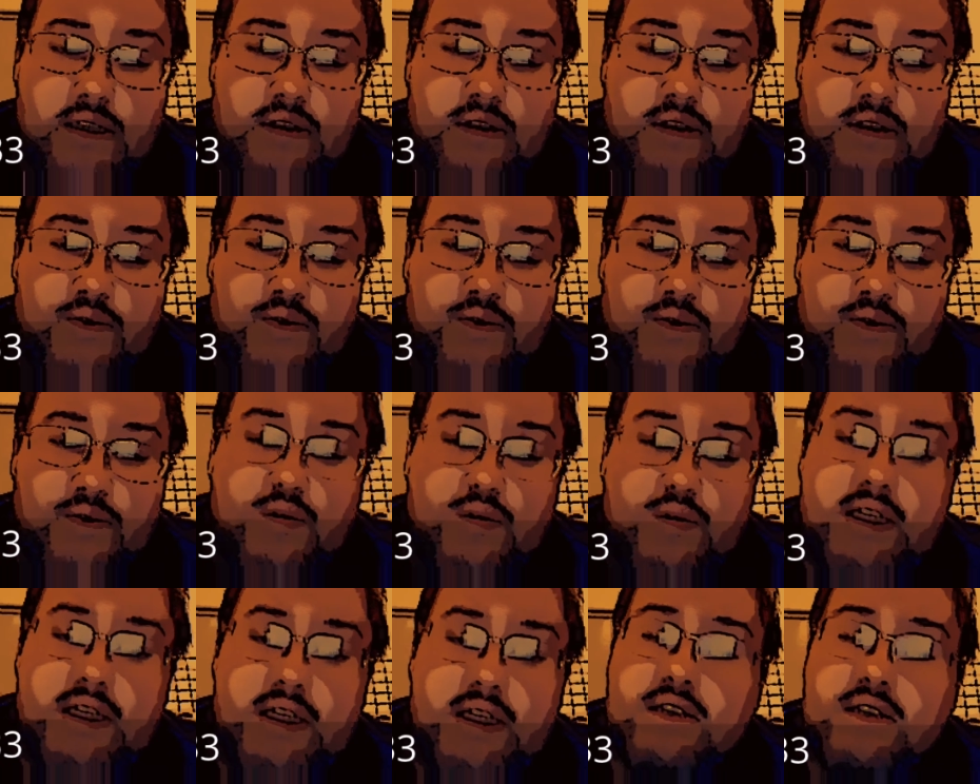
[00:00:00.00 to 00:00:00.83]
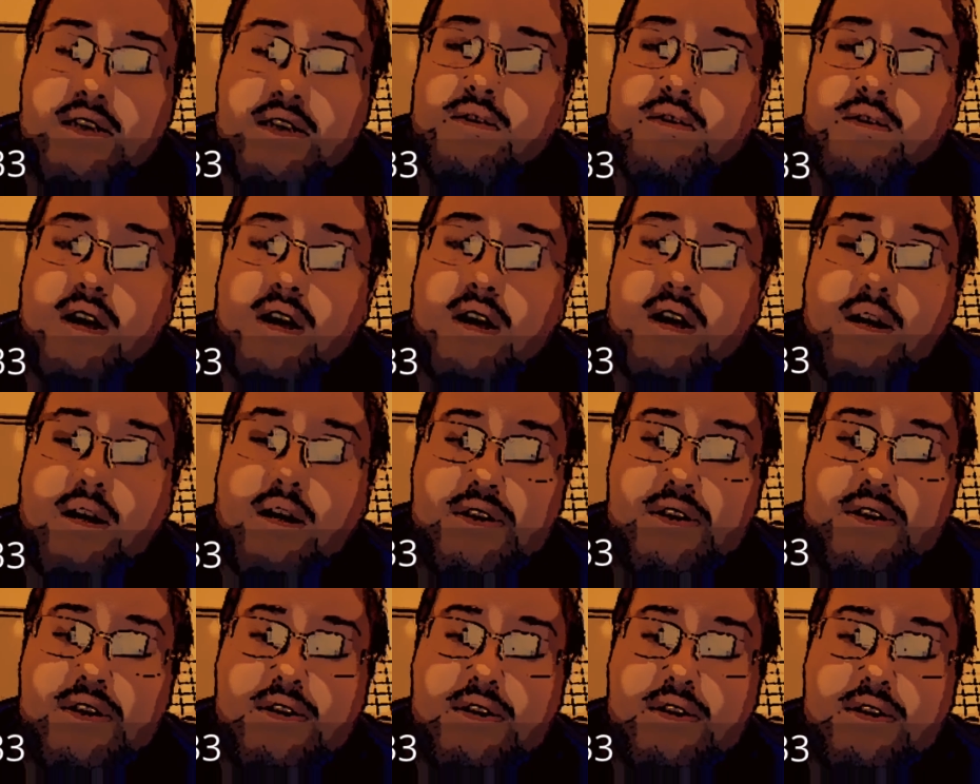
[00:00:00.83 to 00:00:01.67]
The fool has no
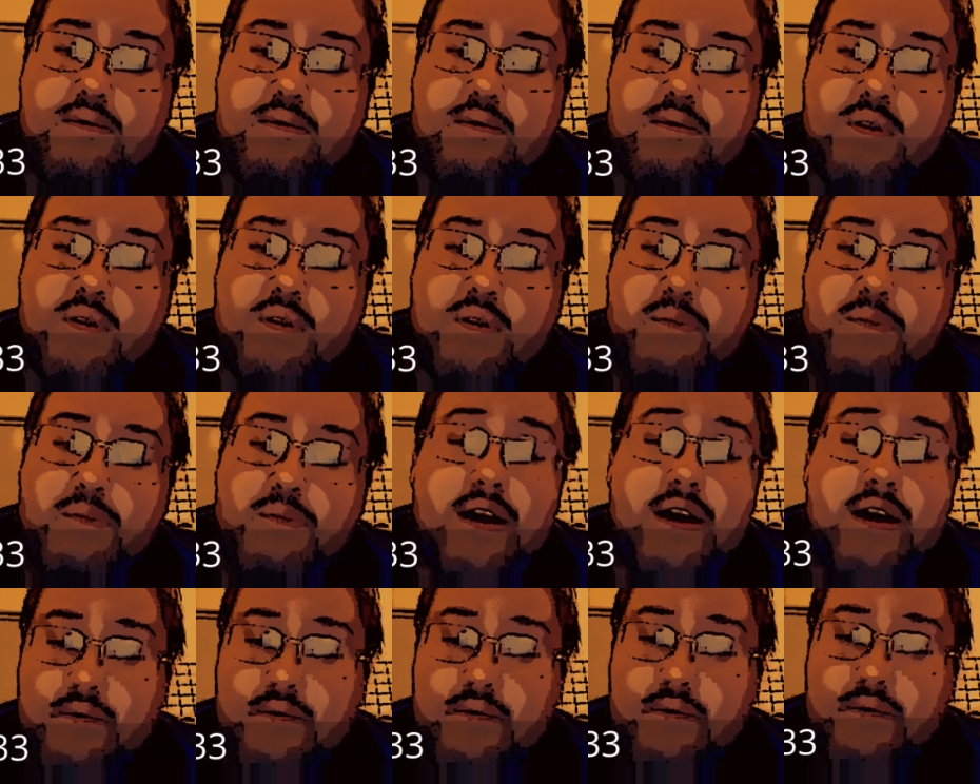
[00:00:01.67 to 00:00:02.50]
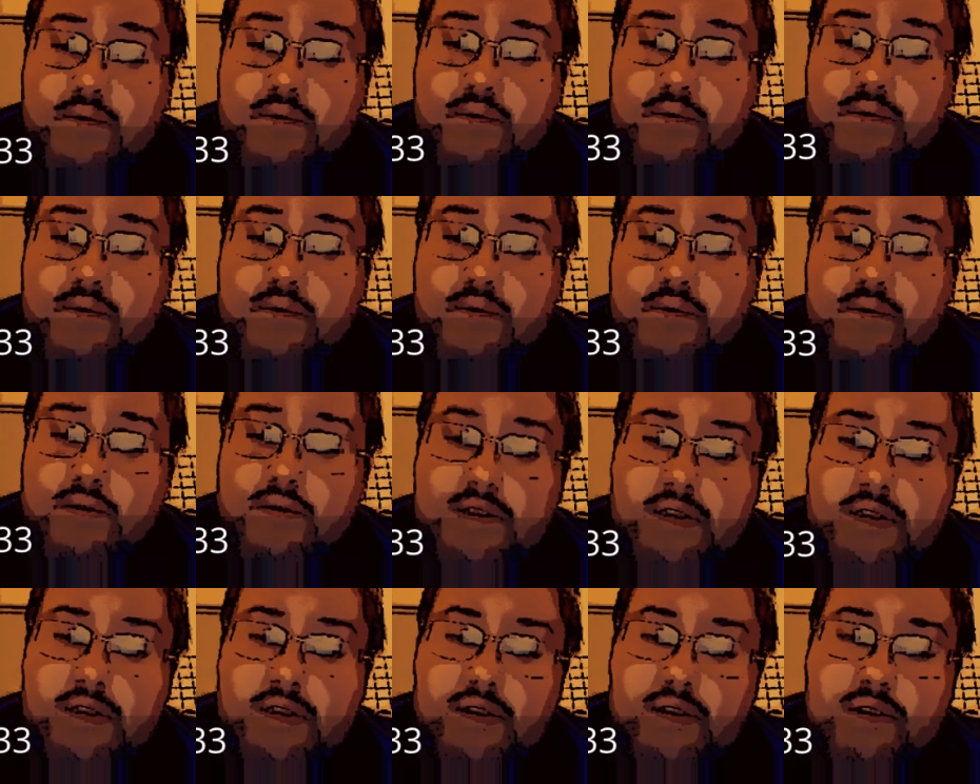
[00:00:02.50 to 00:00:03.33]
compass, what matters his
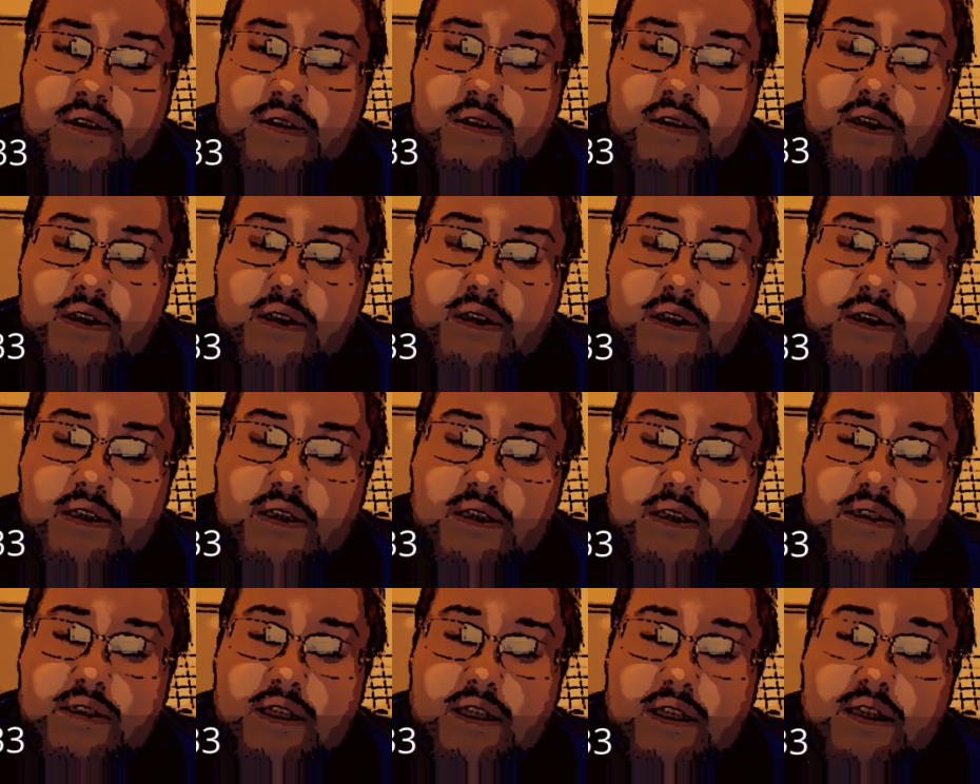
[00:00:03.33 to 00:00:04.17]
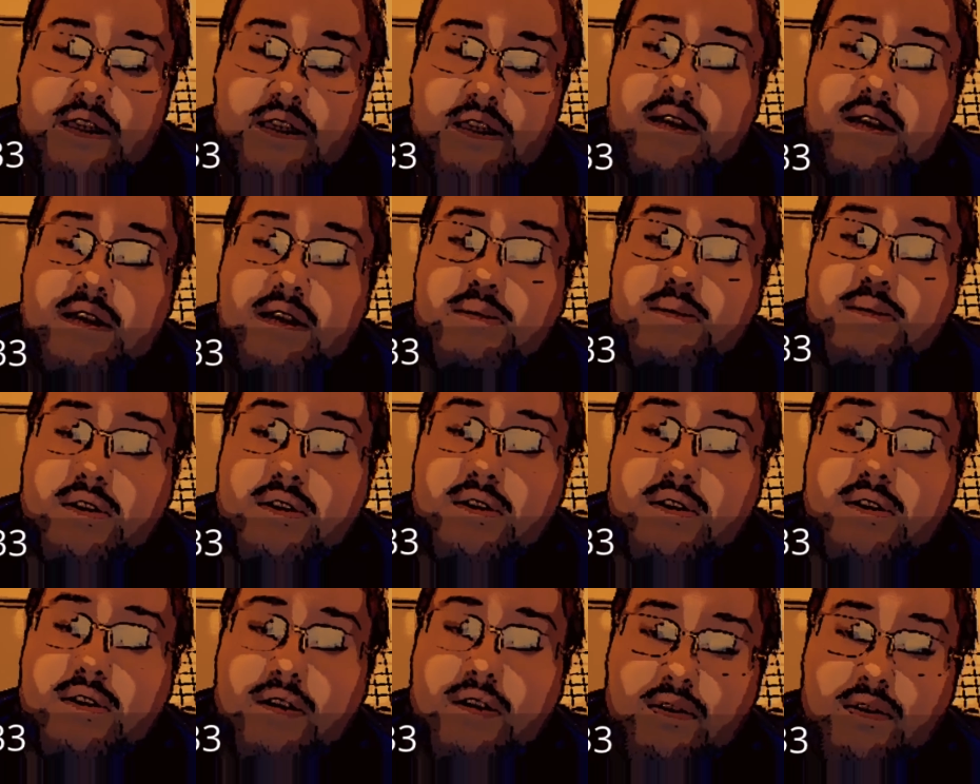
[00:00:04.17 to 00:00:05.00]
course? Death claims
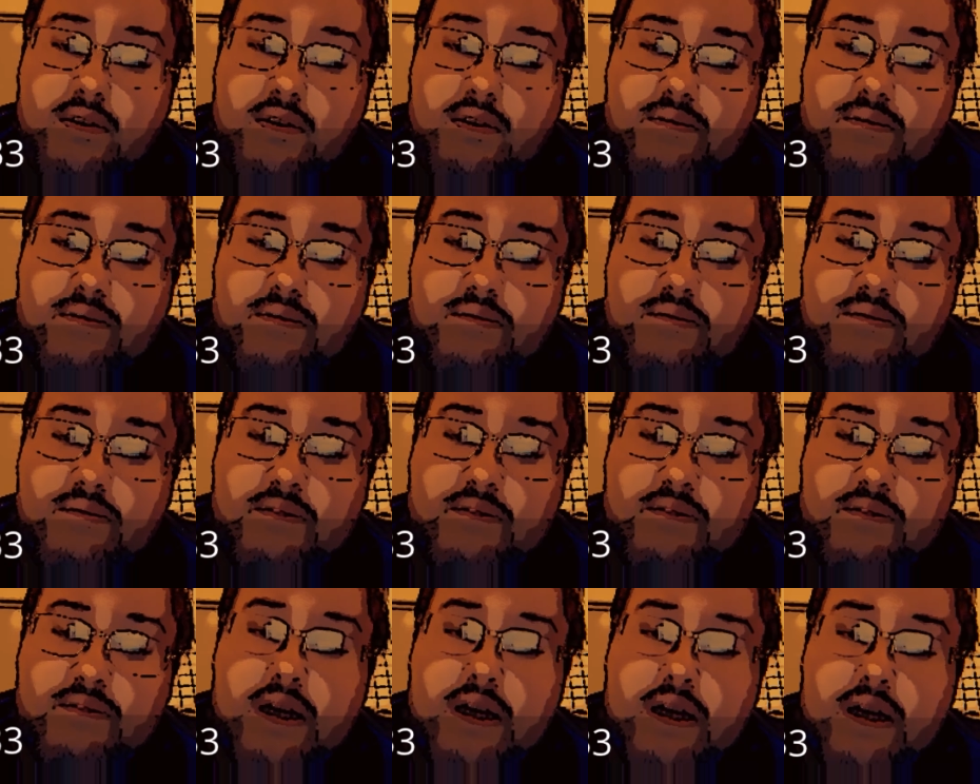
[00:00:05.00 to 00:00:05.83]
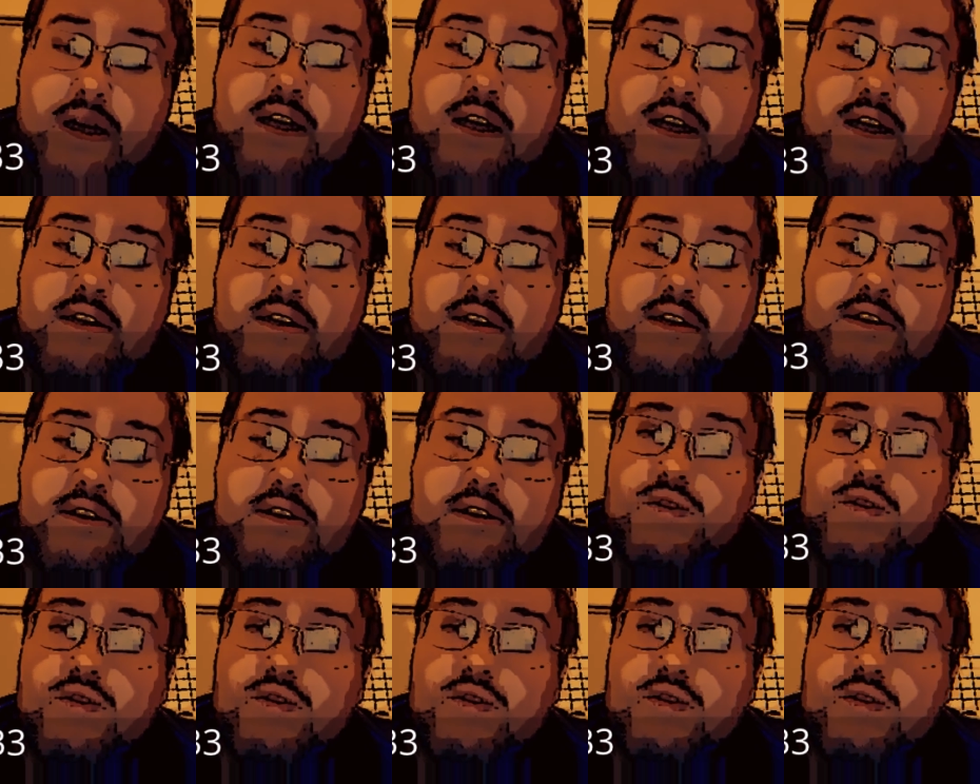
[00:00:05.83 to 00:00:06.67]
us all, left behind in
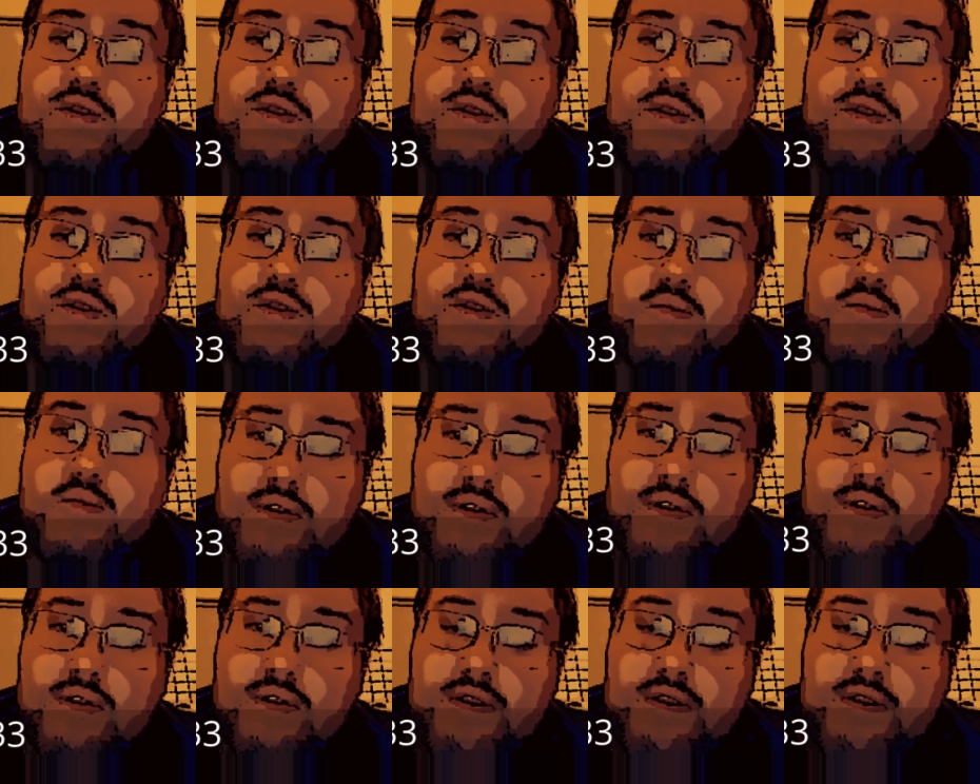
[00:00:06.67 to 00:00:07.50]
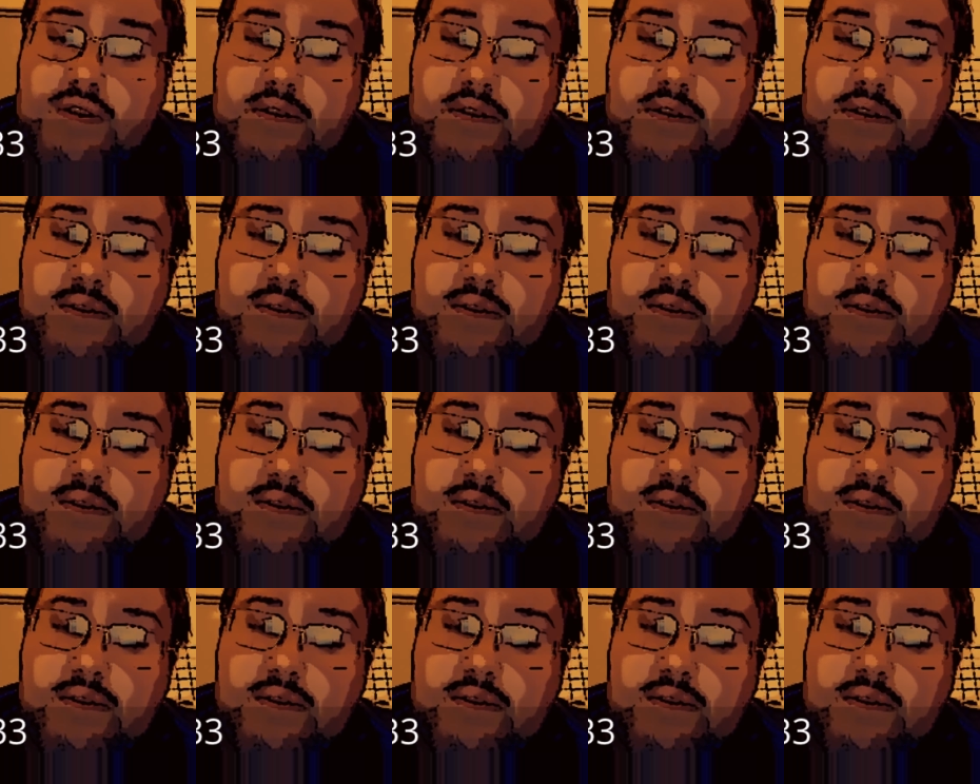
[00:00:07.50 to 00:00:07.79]
selfish remorse.